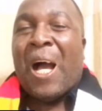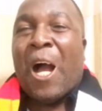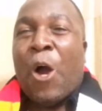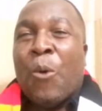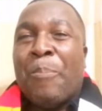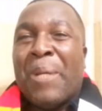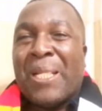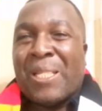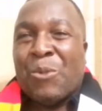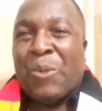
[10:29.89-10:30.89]
how
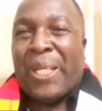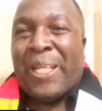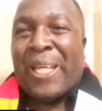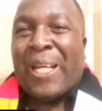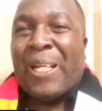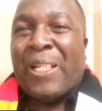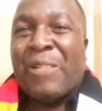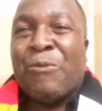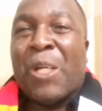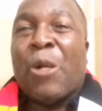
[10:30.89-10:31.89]
best we can
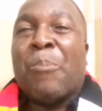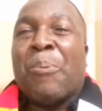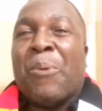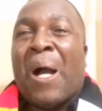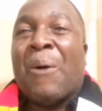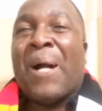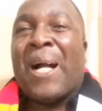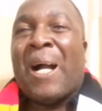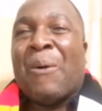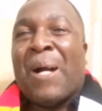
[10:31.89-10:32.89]
develop
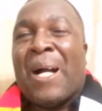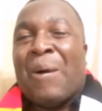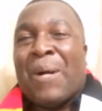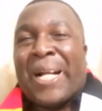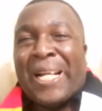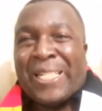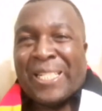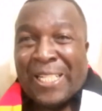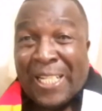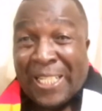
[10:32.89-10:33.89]
our
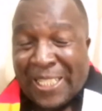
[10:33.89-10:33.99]
country.